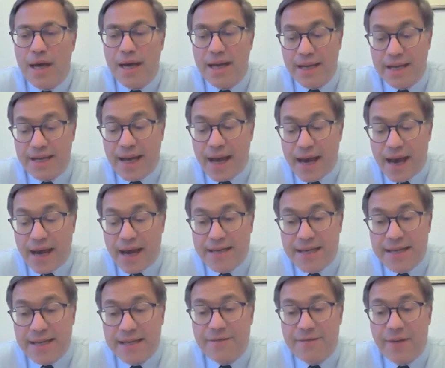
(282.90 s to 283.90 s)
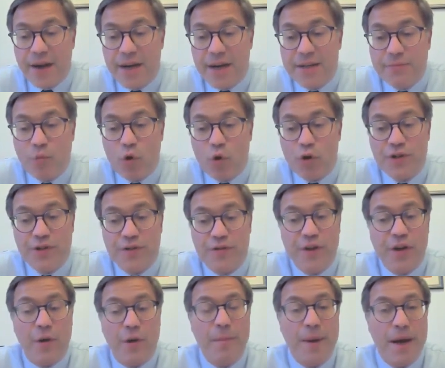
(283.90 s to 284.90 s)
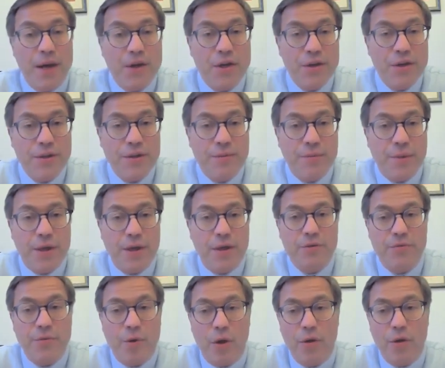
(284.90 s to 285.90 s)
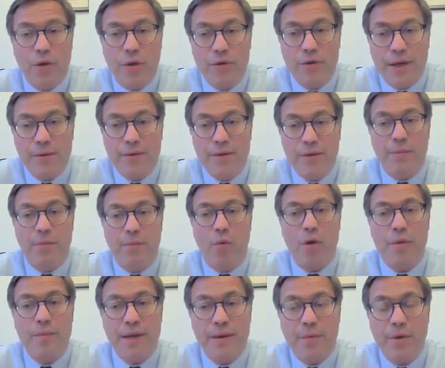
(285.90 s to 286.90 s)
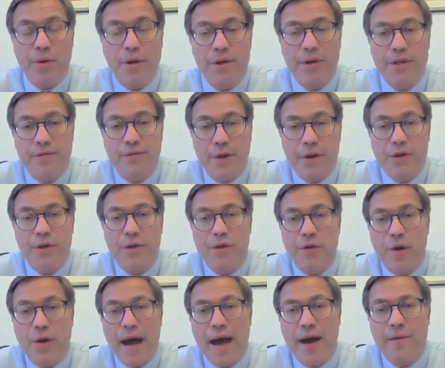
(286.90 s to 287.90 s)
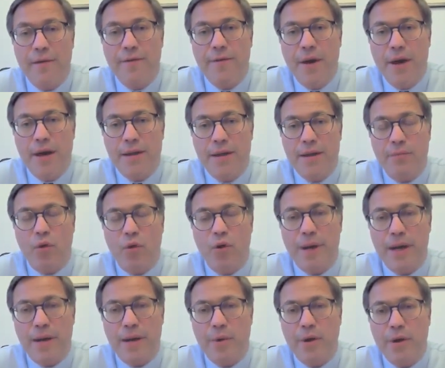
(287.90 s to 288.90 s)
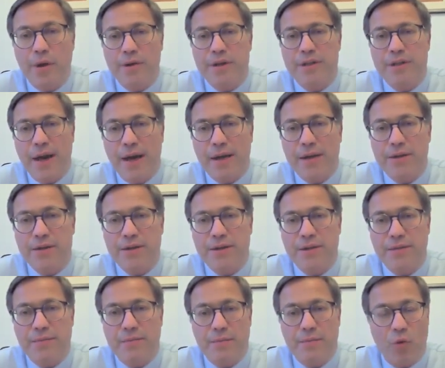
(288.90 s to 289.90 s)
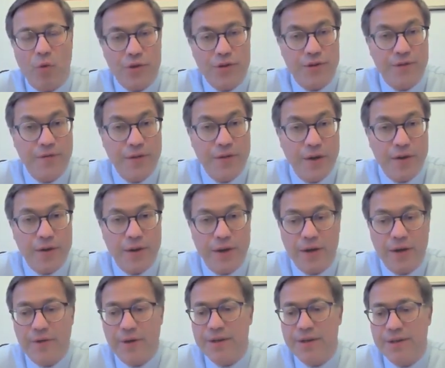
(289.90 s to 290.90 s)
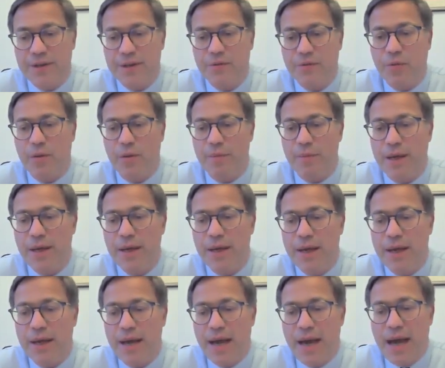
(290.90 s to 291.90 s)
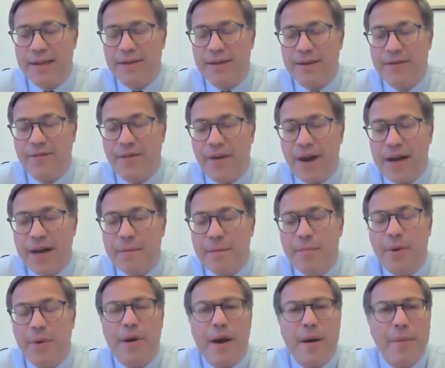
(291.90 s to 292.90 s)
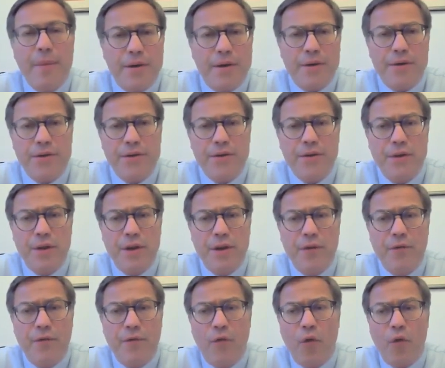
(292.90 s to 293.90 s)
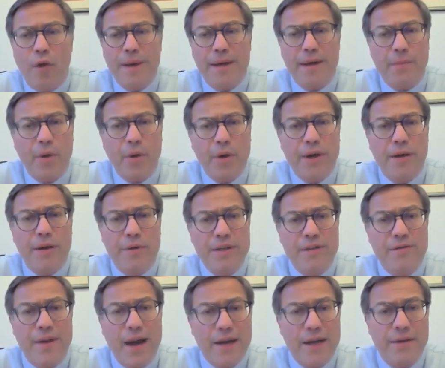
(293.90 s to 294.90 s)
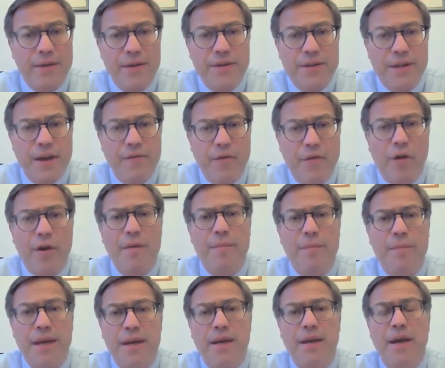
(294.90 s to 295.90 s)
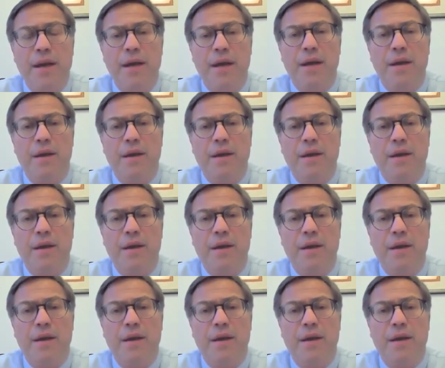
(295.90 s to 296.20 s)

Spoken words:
It identifies more severe patients because we all know that the more metabolic dysfunction you have, the more metabolic risk factors, the more severe the liver disease will be. And the defining parameters for metabolic risk factors have already been